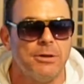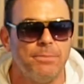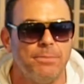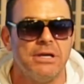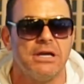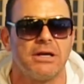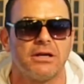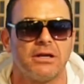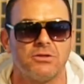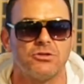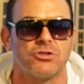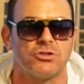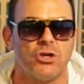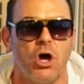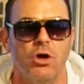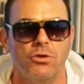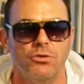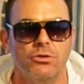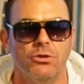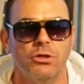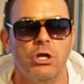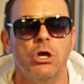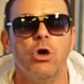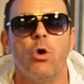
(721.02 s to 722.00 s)
to be a
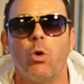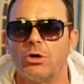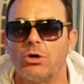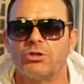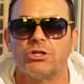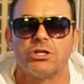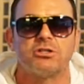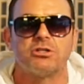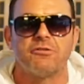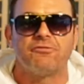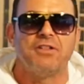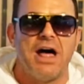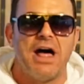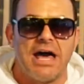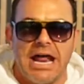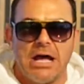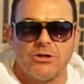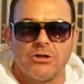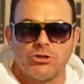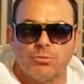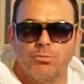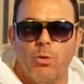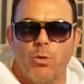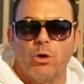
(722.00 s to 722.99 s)
consultant, or just a flat
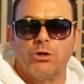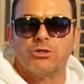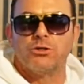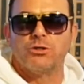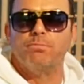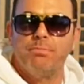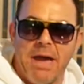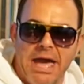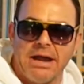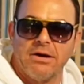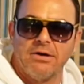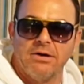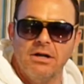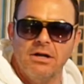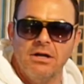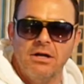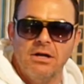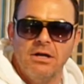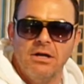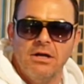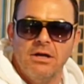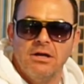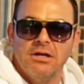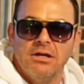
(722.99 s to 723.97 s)
out sports better.
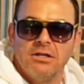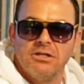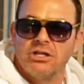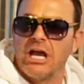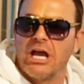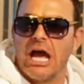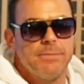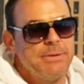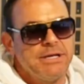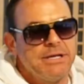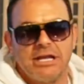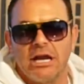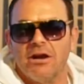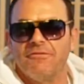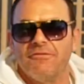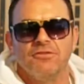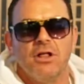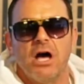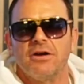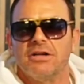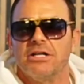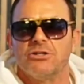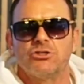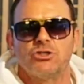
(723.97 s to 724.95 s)
Mm-hmm. You got to be careful
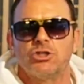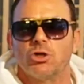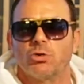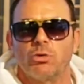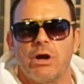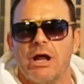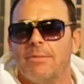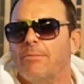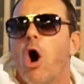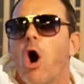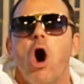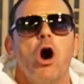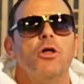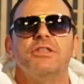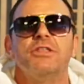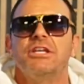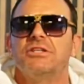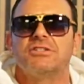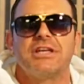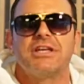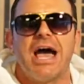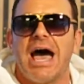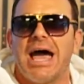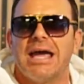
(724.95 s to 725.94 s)
on Instagram. All
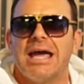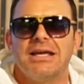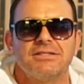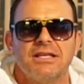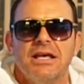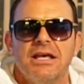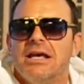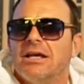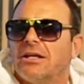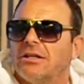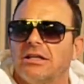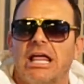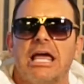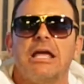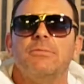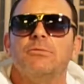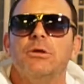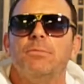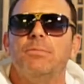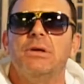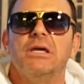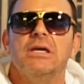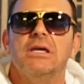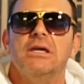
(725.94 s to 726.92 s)
these guys claim
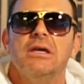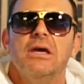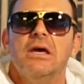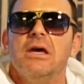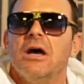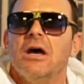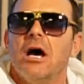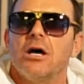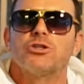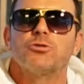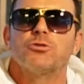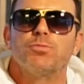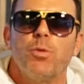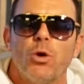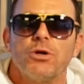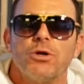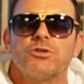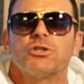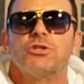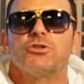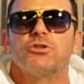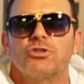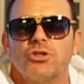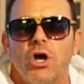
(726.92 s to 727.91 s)
to be uh, sports
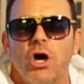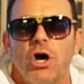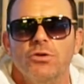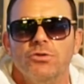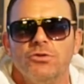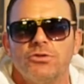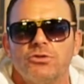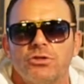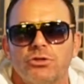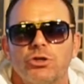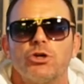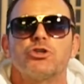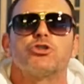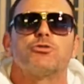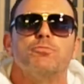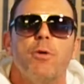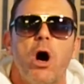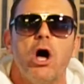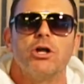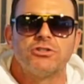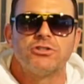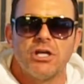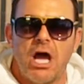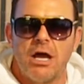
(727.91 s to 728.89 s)
consultants. They're
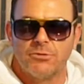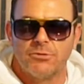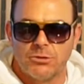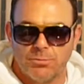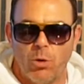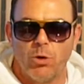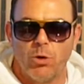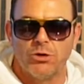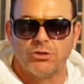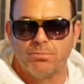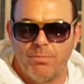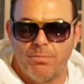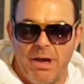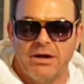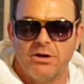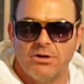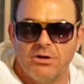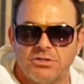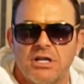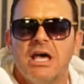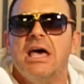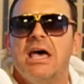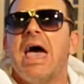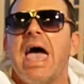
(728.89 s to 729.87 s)
small time sports
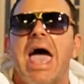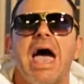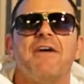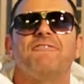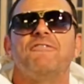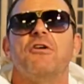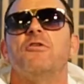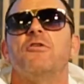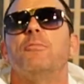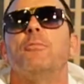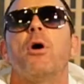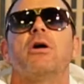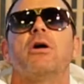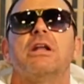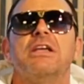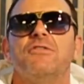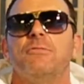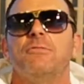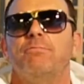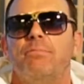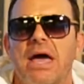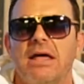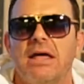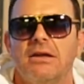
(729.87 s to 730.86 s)
betters. Half of them aren't
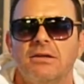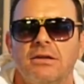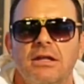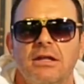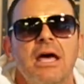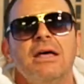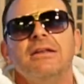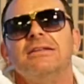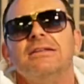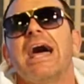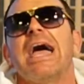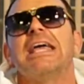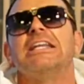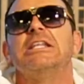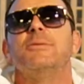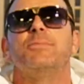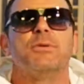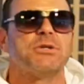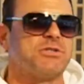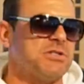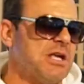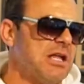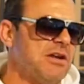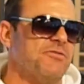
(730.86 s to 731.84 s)
even betting.
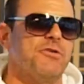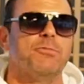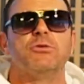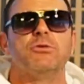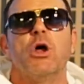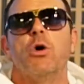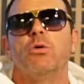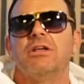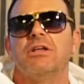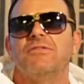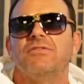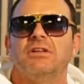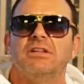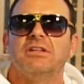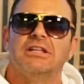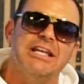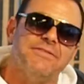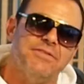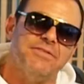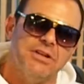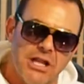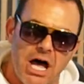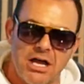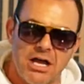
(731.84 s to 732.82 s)
90% of them don't even
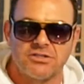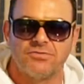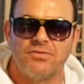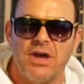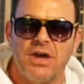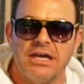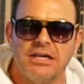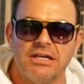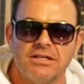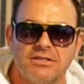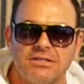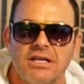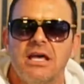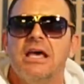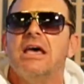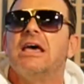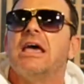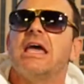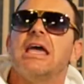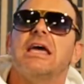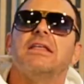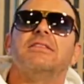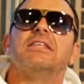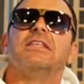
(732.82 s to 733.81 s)
live in Las Vegas,
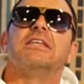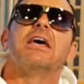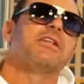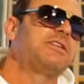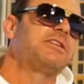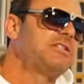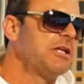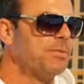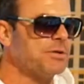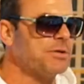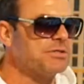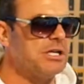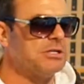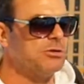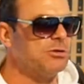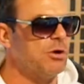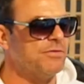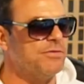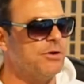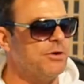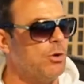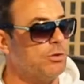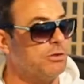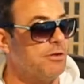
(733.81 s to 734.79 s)
and the other 10% don't
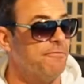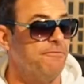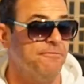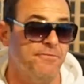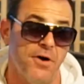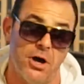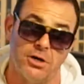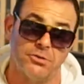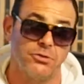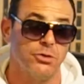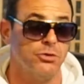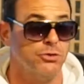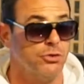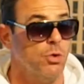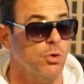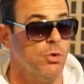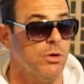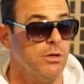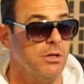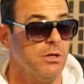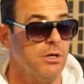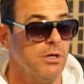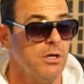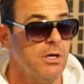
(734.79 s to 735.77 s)
even know what the fuck they're
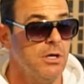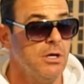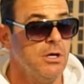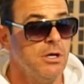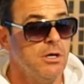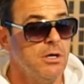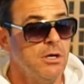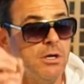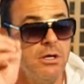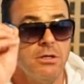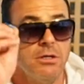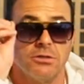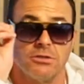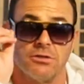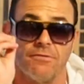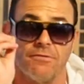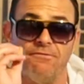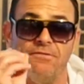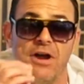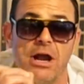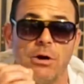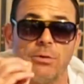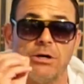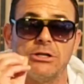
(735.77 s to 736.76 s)
doing. Well, that's correct. It's a
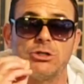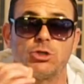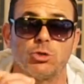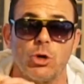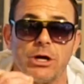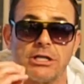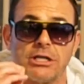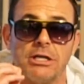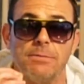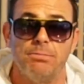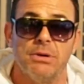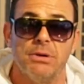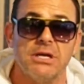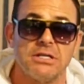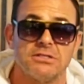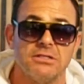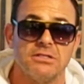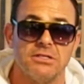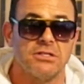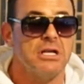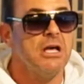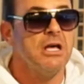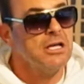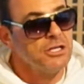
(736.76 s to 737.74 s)
very tricky
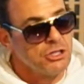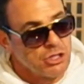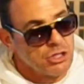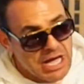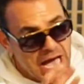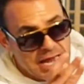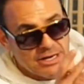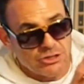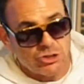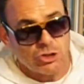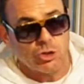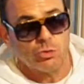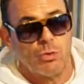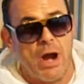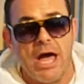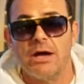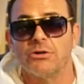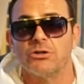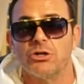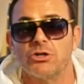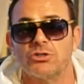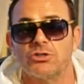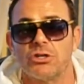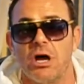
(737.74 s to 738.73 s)
business. You got to
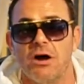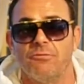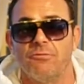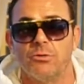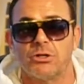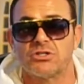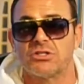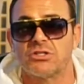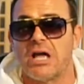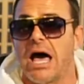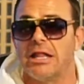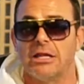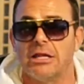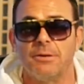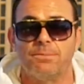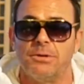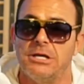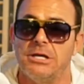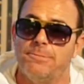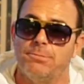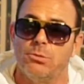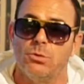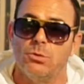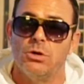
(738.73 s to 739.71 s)
surround yourself with solid
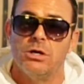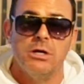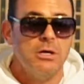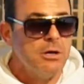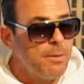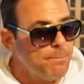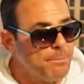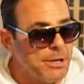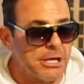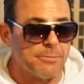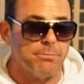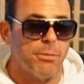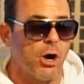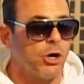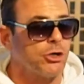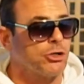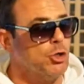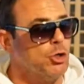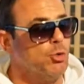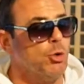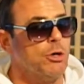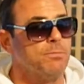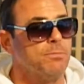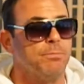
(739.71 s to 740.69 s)
people. Big Merc,
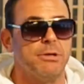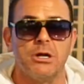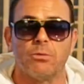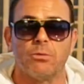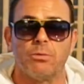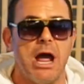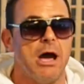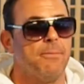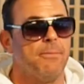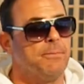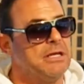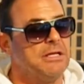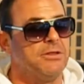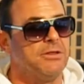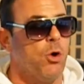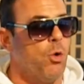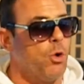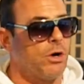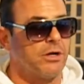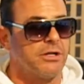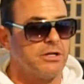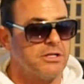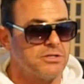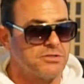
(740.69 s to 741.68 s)
you wouldn't be around me in the
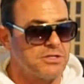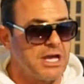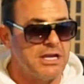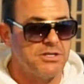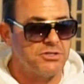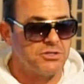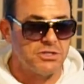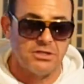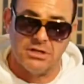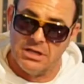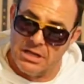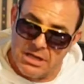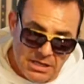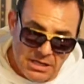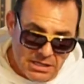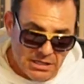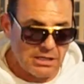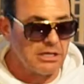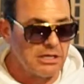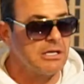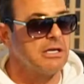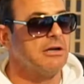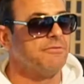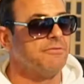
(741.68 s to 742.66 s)
organization
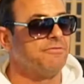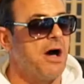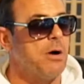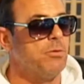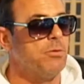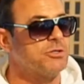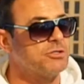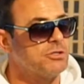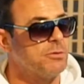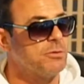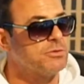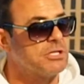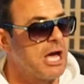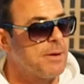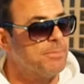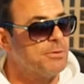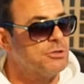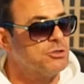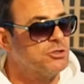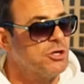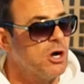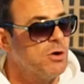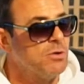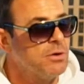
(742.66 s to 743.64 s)
if I was some type
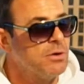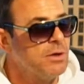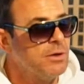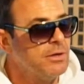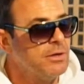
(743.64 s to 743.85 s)
of joke. That's